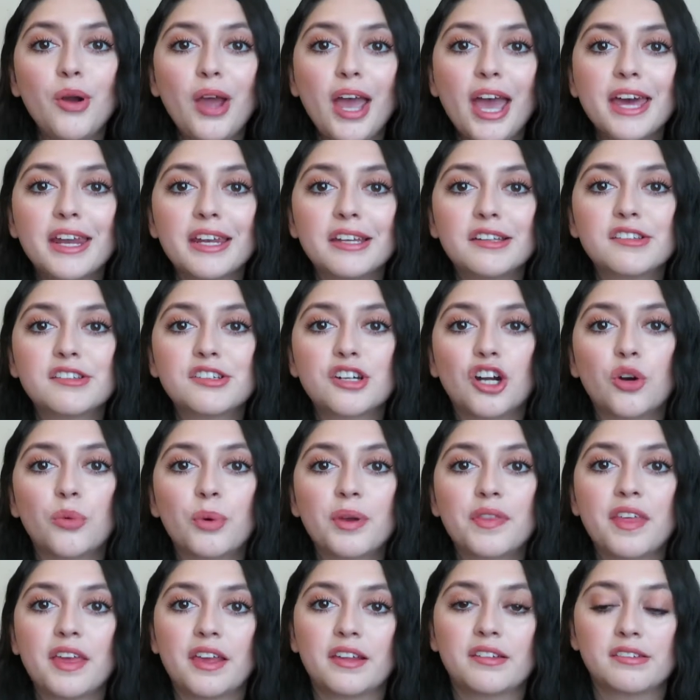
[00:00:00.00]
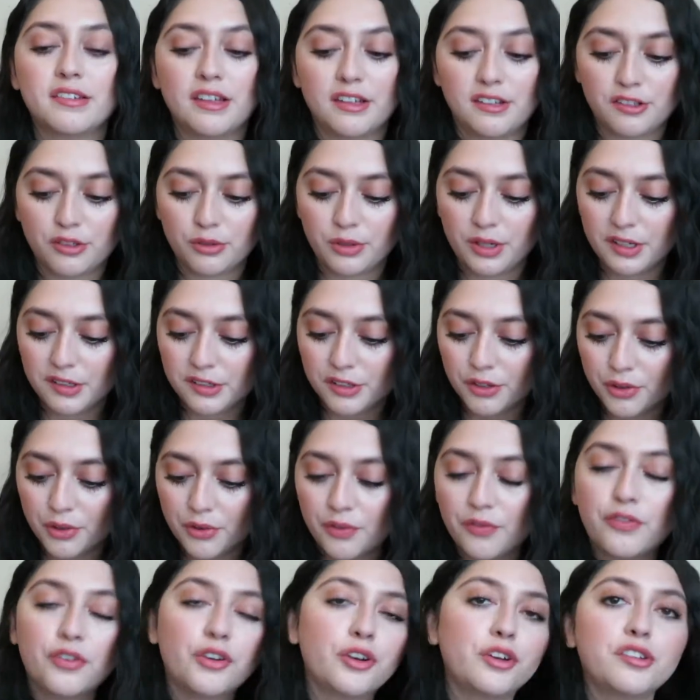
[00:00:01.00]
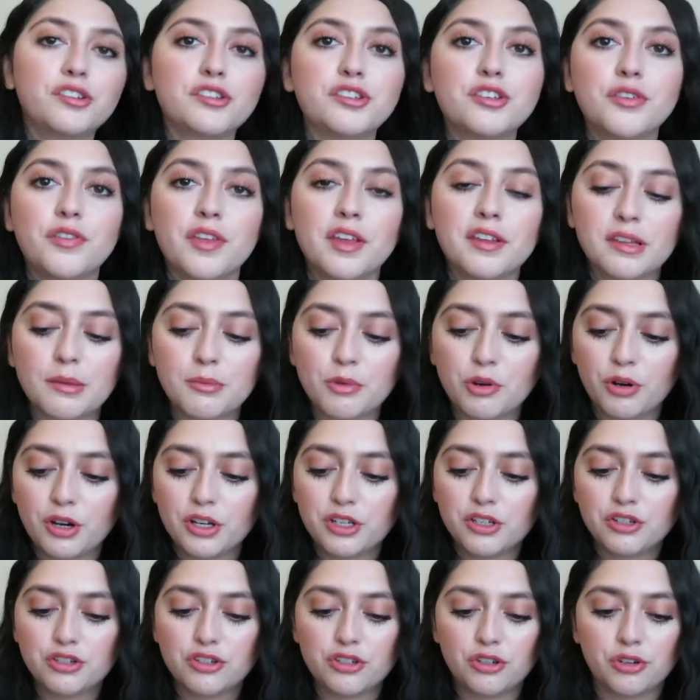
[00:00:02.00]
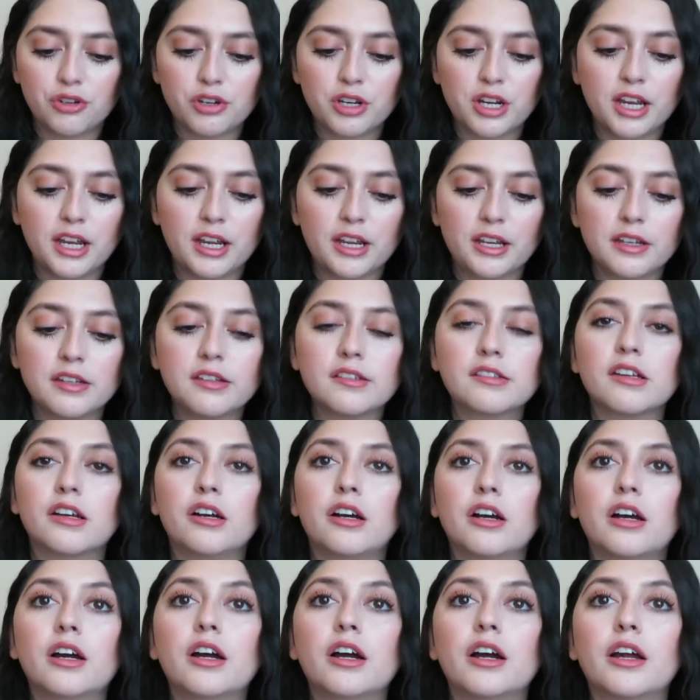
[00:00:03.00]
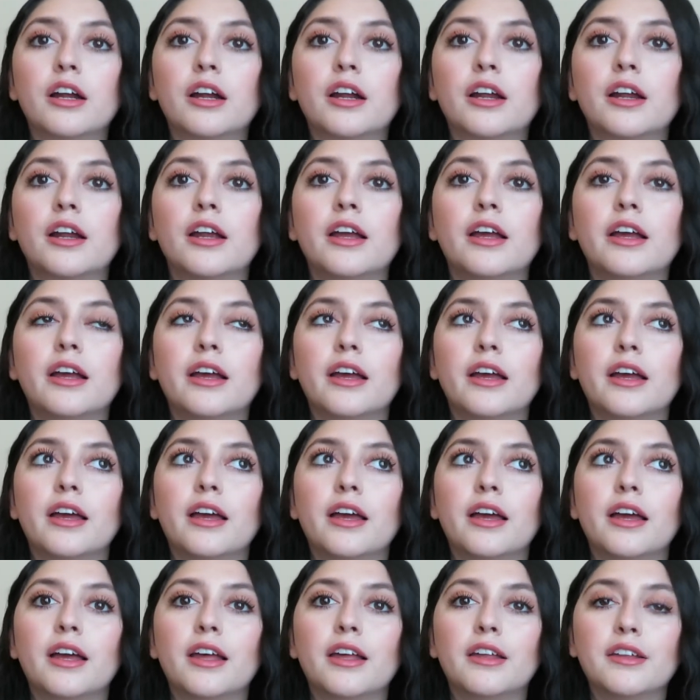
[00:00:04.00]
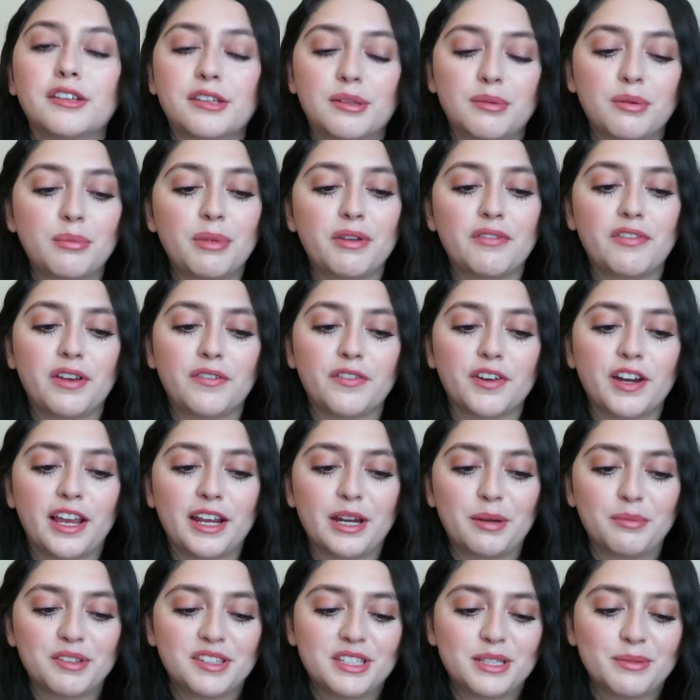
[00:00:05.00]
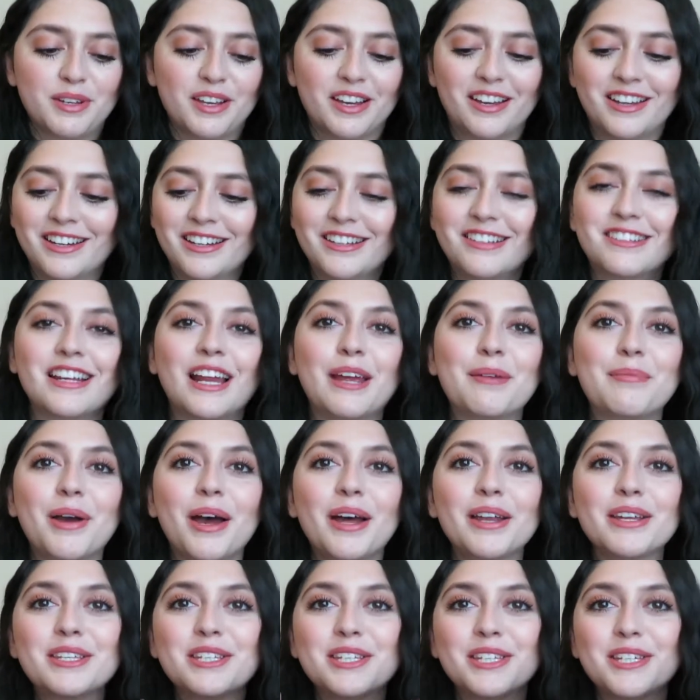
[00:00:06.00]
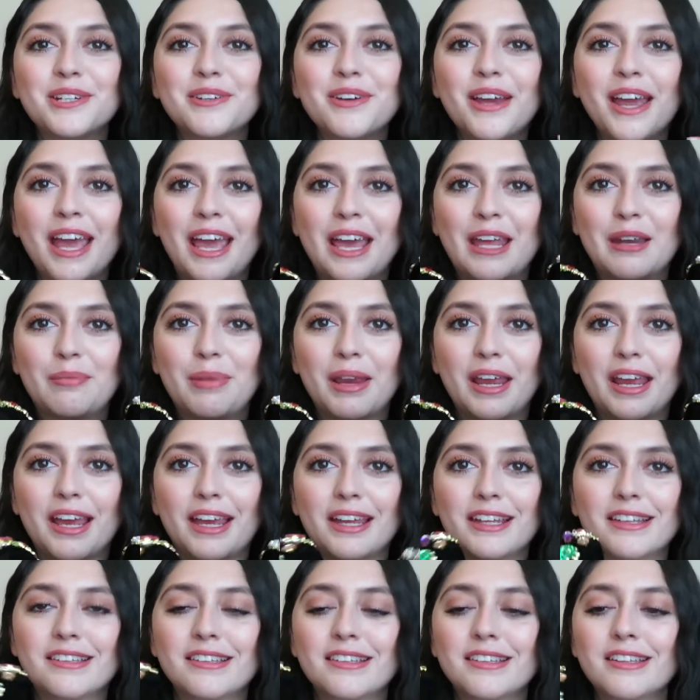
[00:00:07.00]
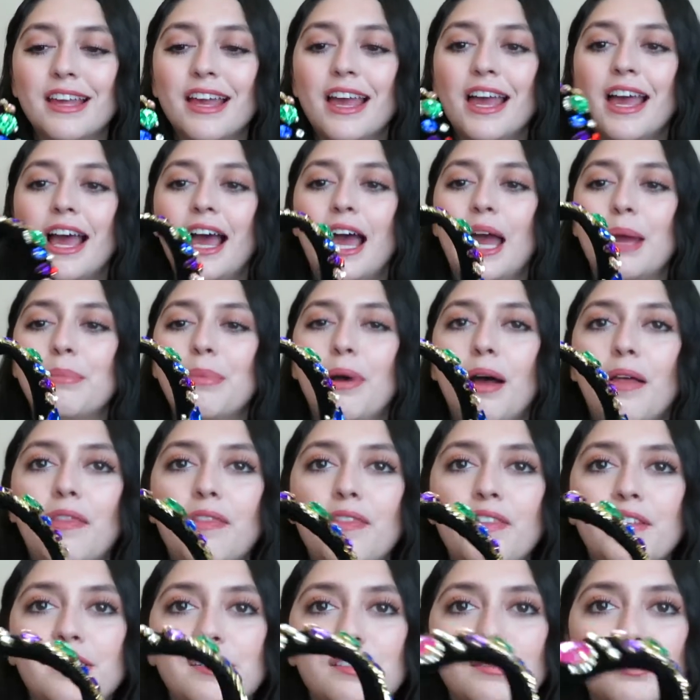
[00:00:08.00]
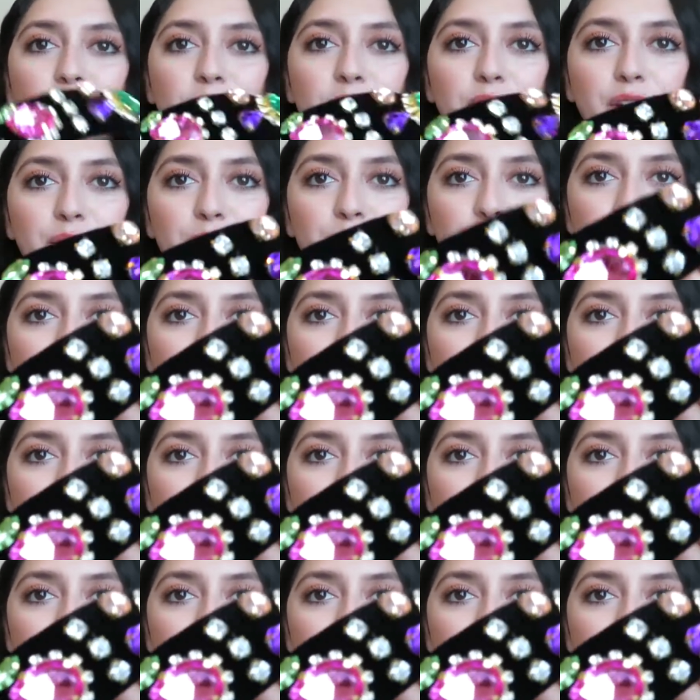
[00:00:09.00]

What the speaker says: ahead and start with accessories. So the first two things I'm going to show you guys are some of my favorite items, to be honest. I bought two headbands. I bought this one.